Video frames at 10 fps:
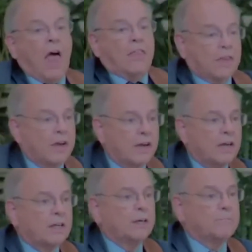
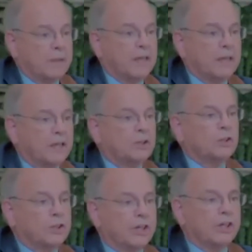The
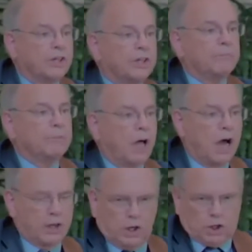building
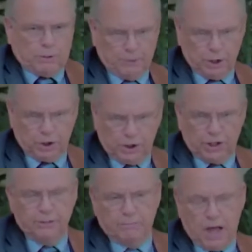block
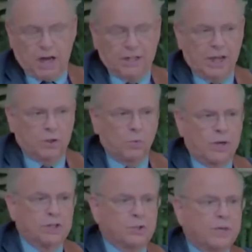that
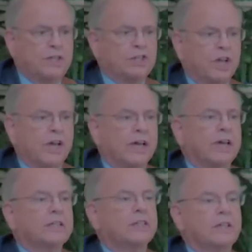was
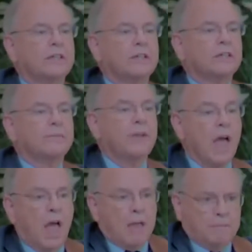rejected
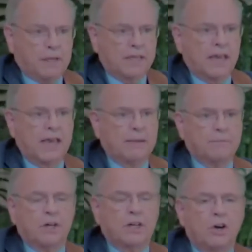became
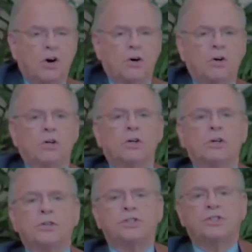the
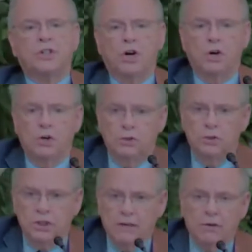
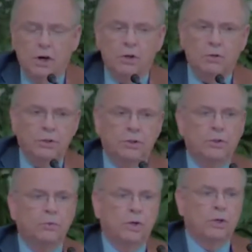cornerstone of a whole new
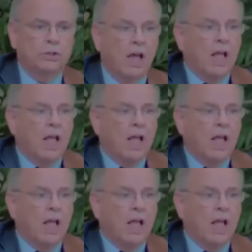world.